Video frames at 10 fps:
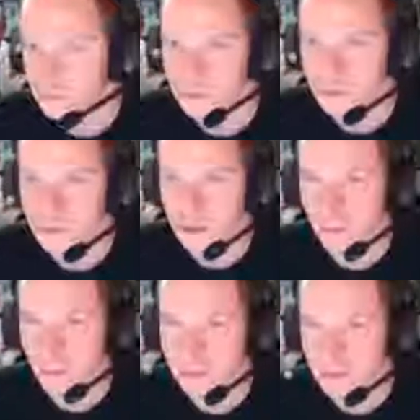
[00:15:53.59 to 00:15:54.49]
Sorry
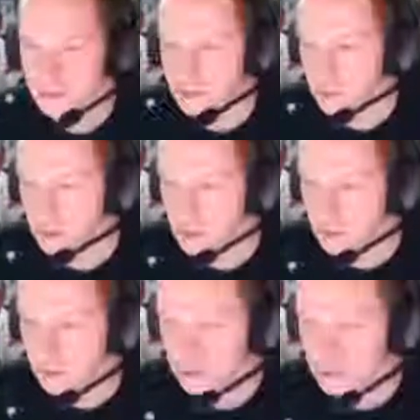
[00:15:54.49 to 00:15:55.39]
about this. I didn't.
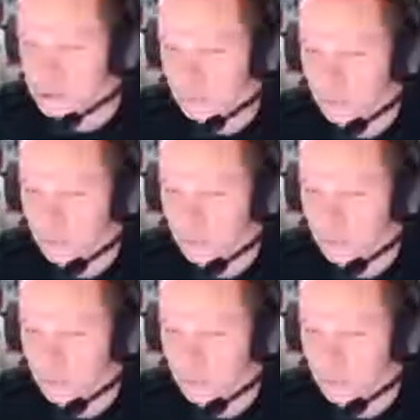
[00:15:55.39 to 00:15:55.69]
This is the